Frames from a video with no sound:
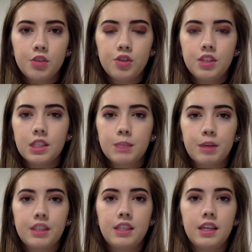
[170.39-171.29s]
She's
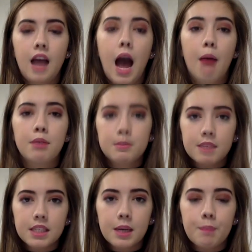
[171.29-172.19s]
expressing
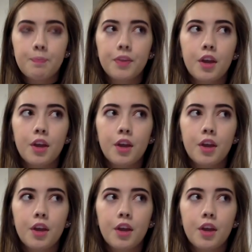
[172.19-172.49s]
optimism